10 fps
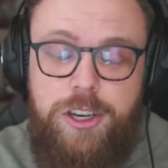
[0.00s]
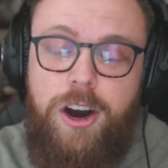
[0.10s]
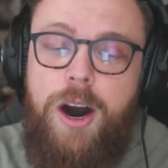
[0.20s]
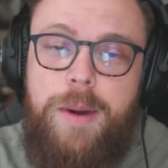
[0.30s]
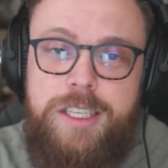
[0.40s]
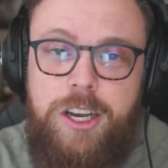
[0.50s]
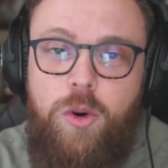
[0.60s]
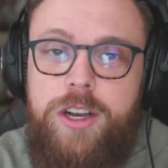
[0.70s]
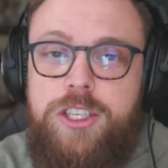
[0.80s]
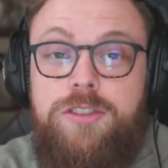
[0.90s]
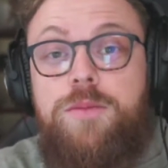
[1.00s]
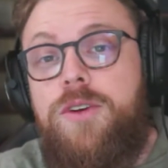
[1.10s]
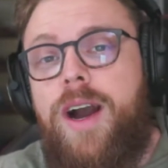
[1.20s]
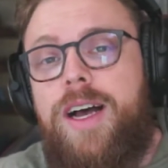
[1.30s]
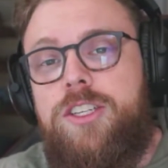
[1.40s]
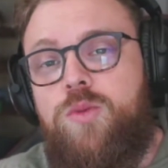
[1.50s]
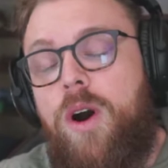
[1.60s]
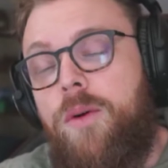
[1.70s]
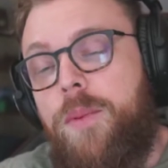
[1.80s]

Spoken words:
of comments and questions from you guys as well.